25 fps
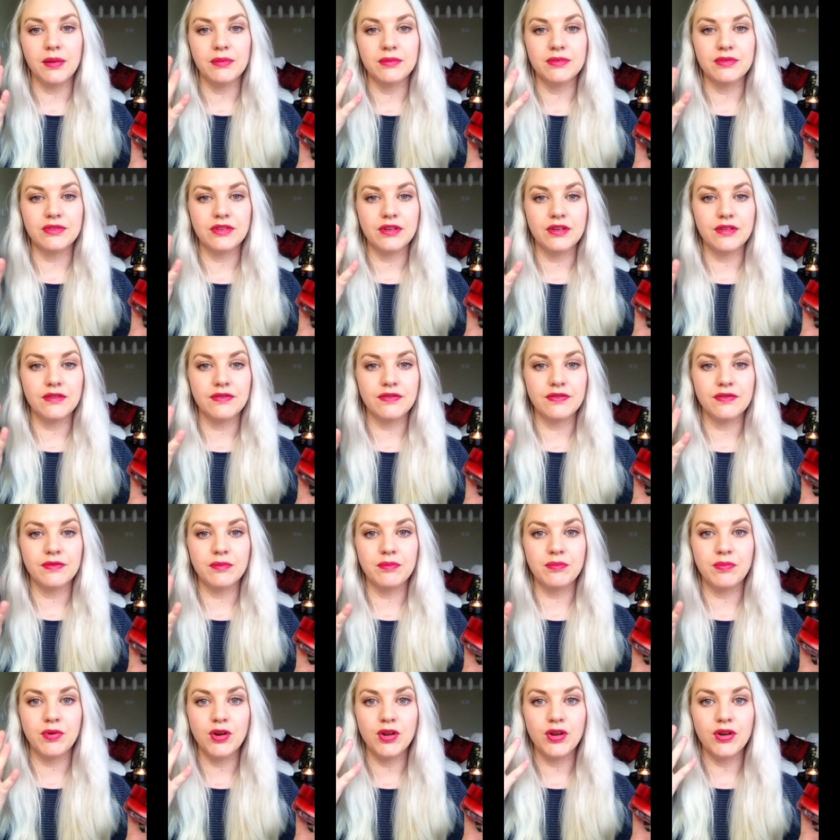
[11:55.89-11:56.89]
sort of
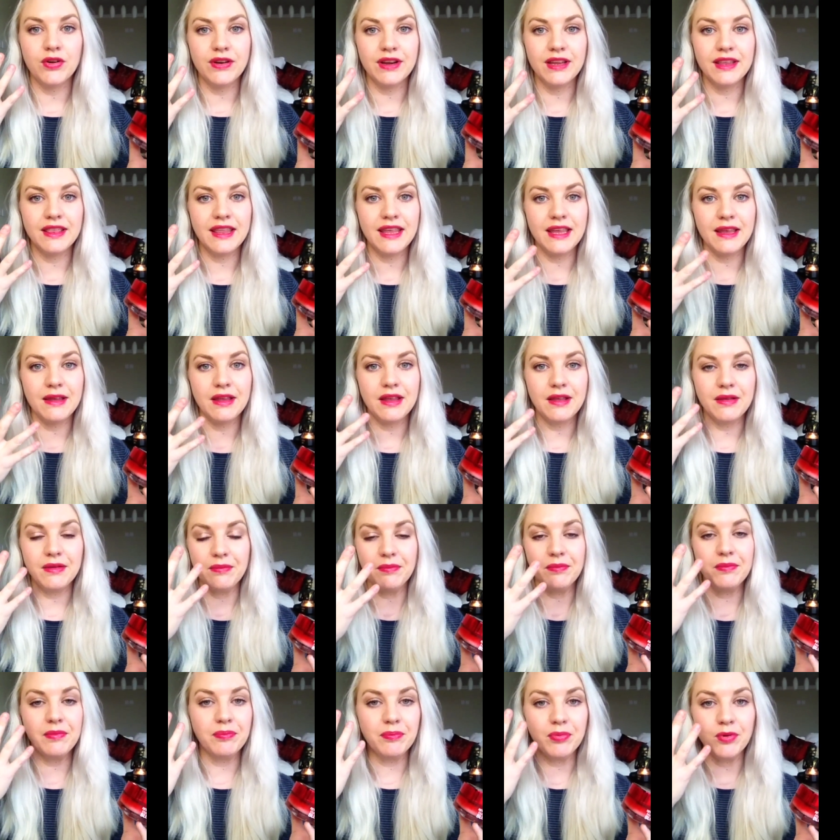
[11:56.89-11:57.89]
blurring
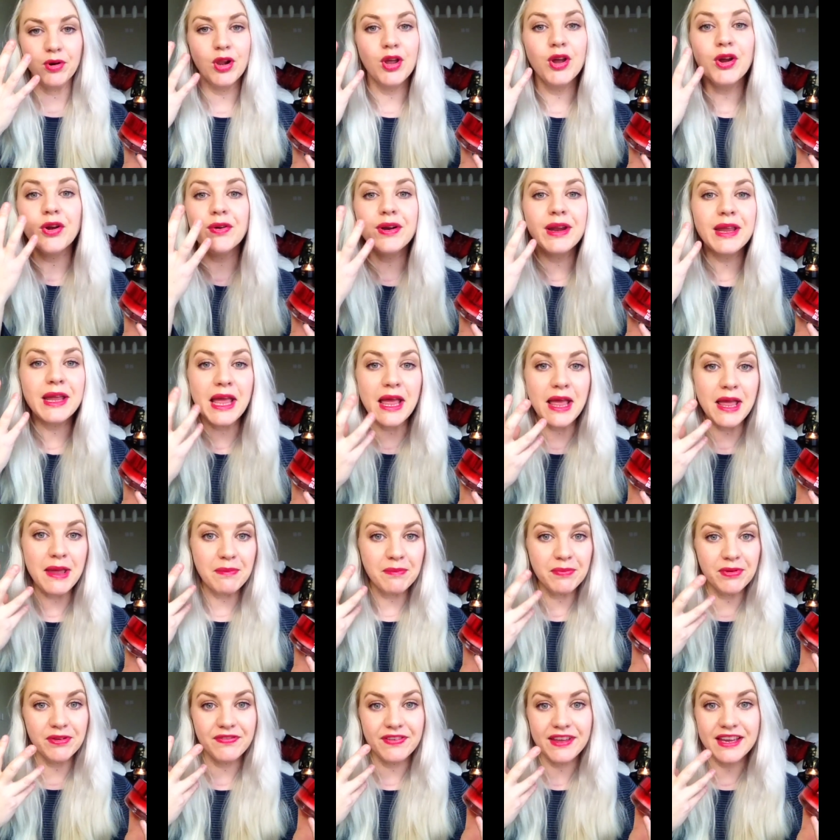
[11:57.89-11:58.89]

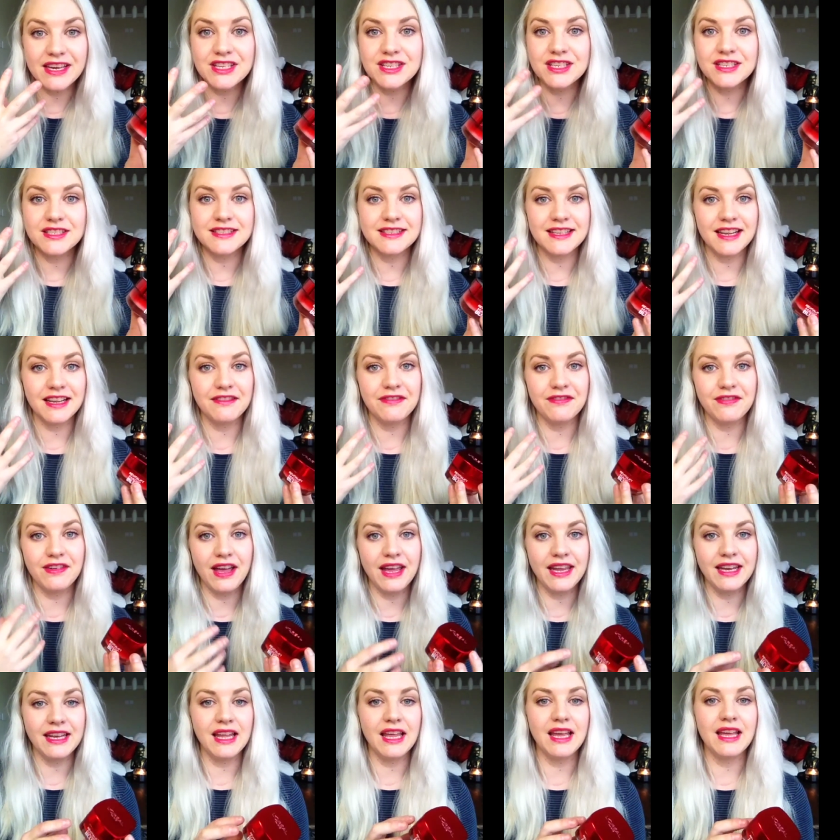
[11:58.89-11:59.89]
imperfections like
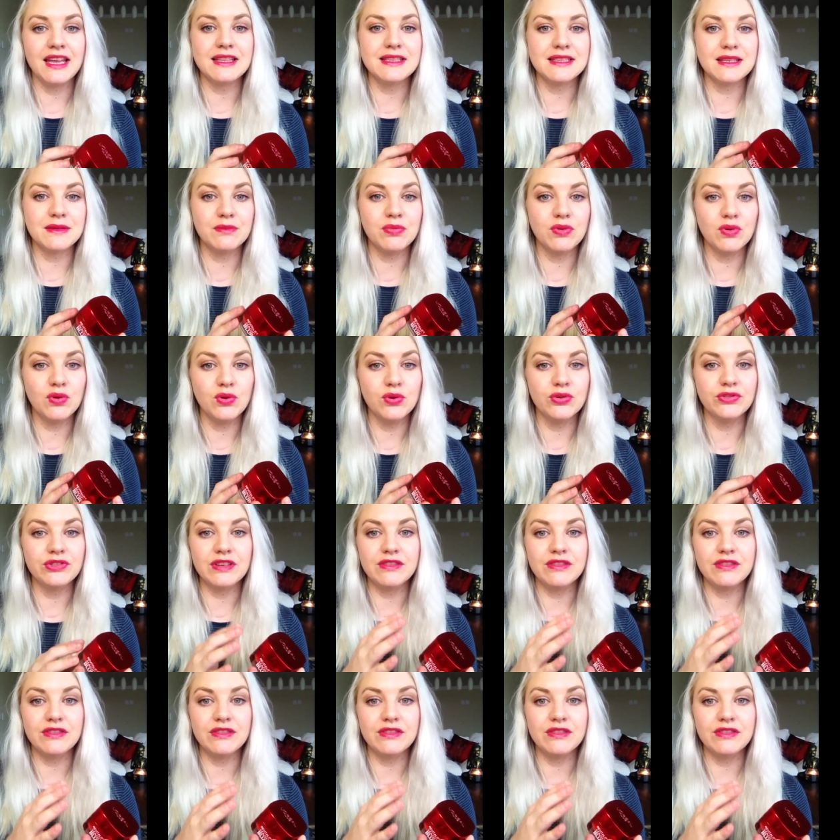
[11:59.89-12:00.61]
fine lines and pores